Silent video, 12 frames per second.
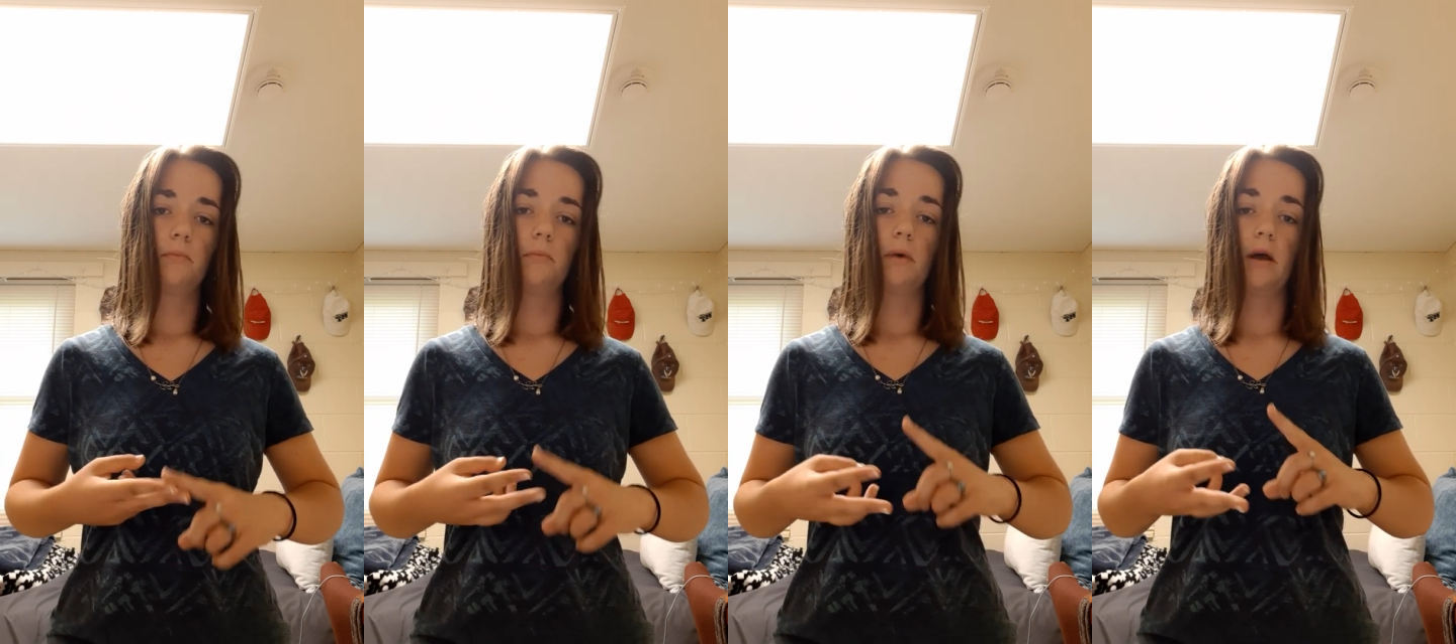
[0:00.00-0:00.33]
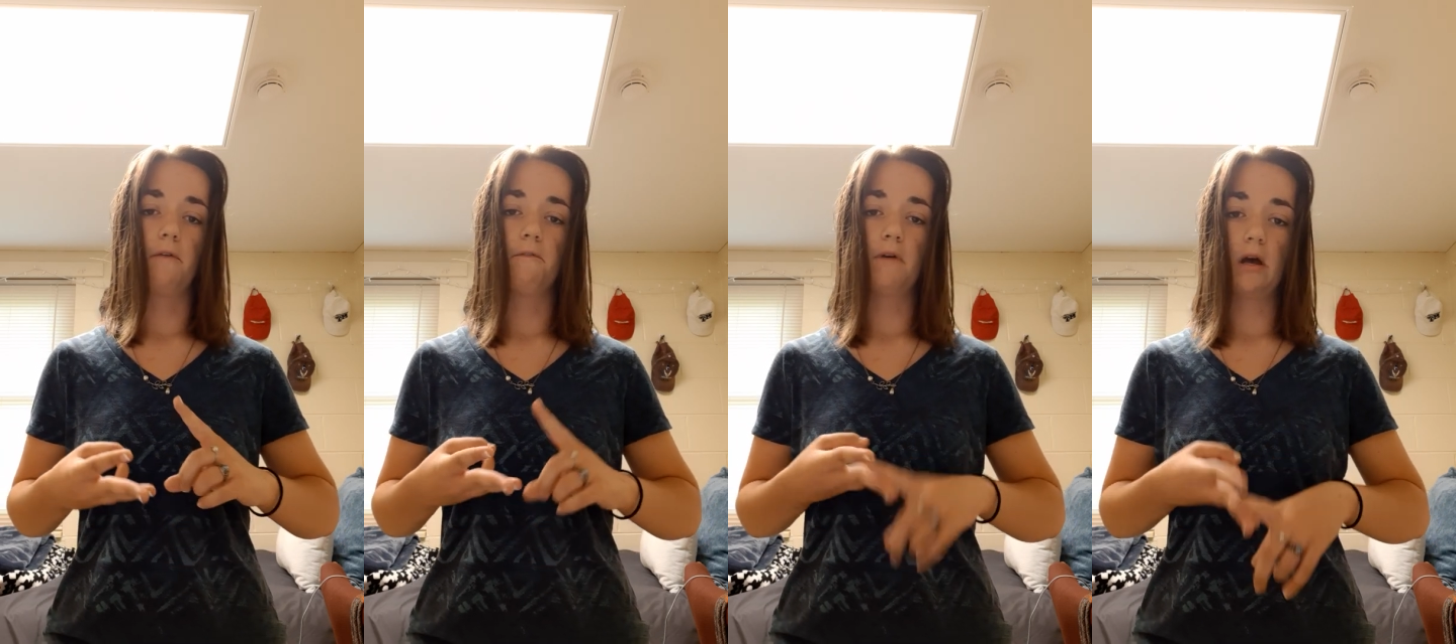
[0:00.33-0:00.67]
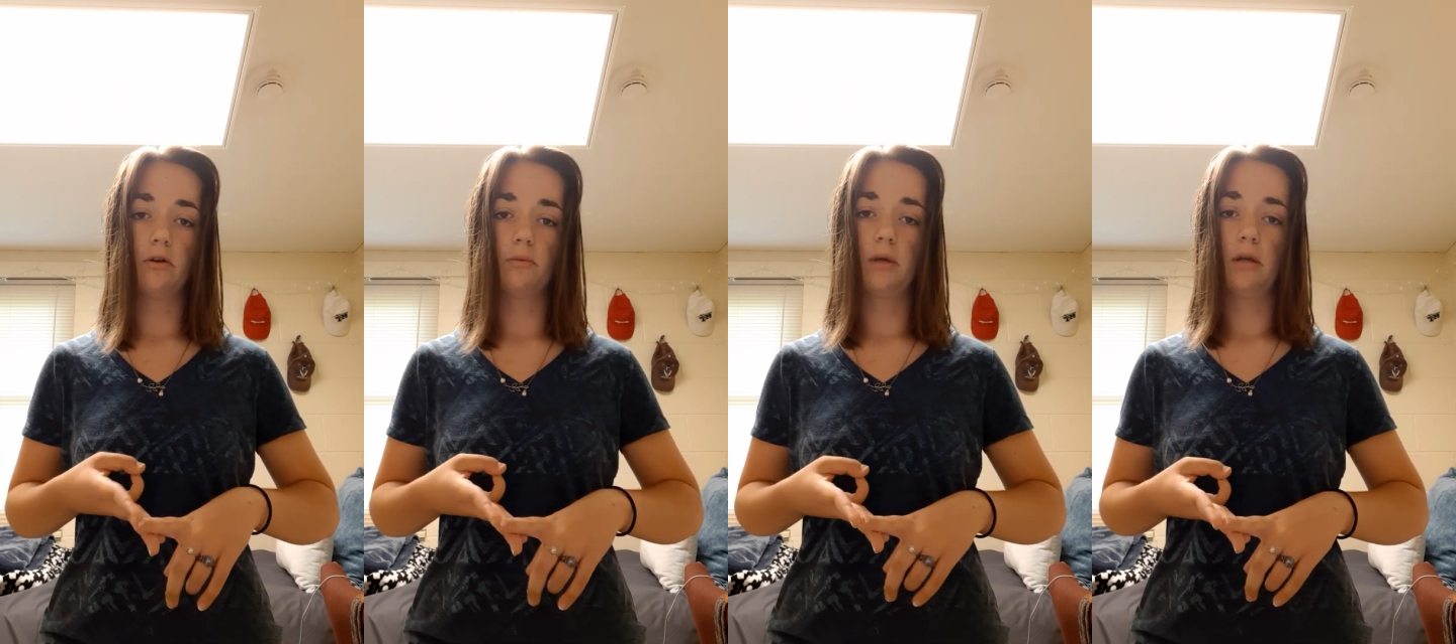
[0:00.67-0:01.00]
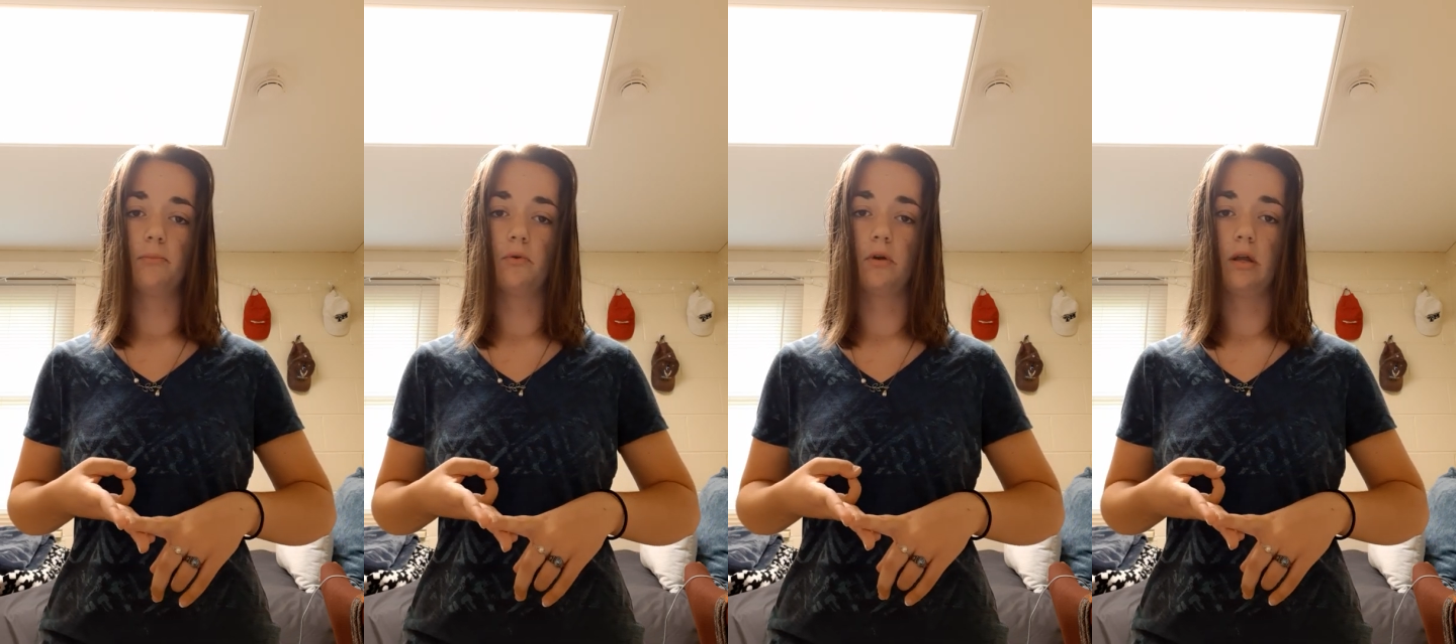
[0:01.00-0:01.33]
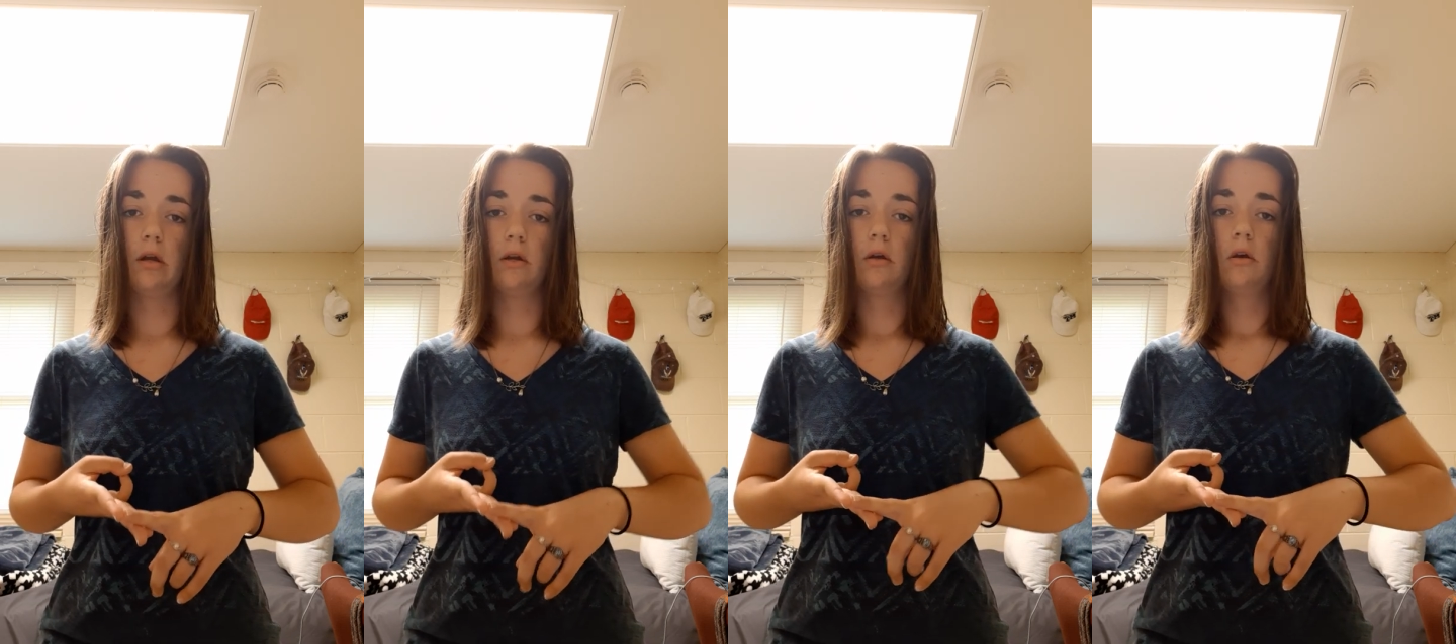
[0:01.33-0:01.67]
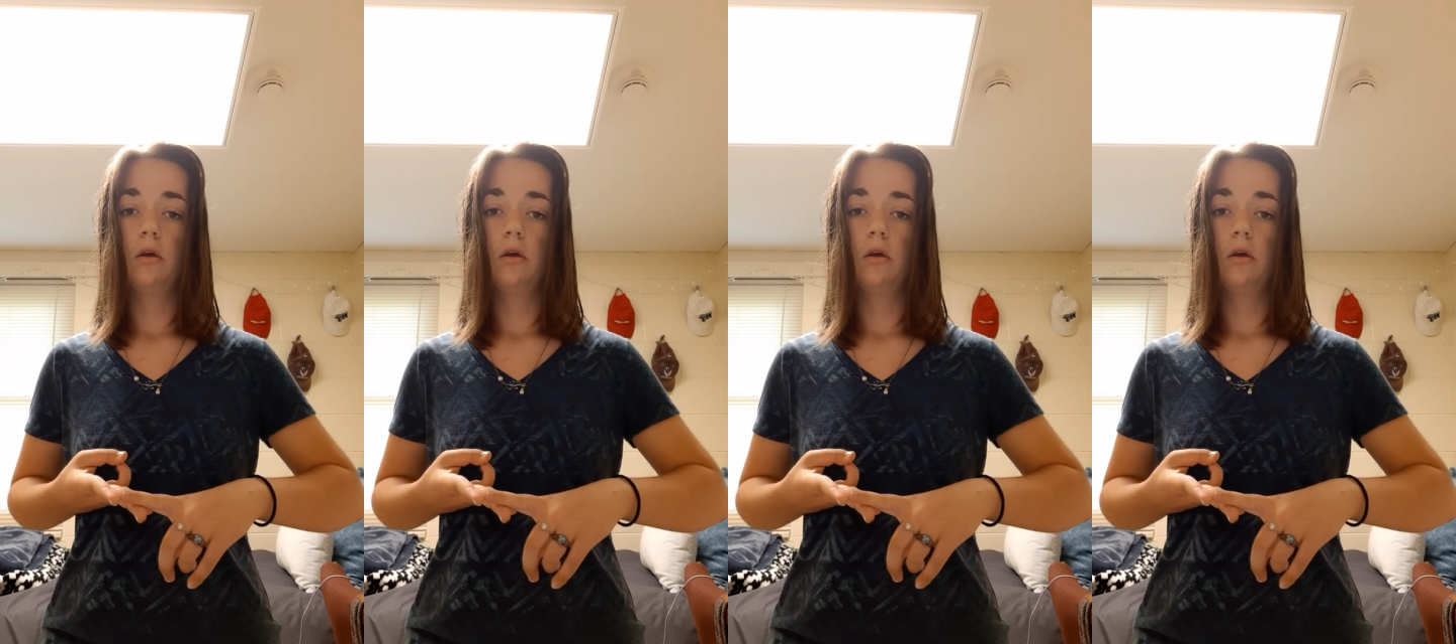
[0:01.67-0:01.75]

My final main point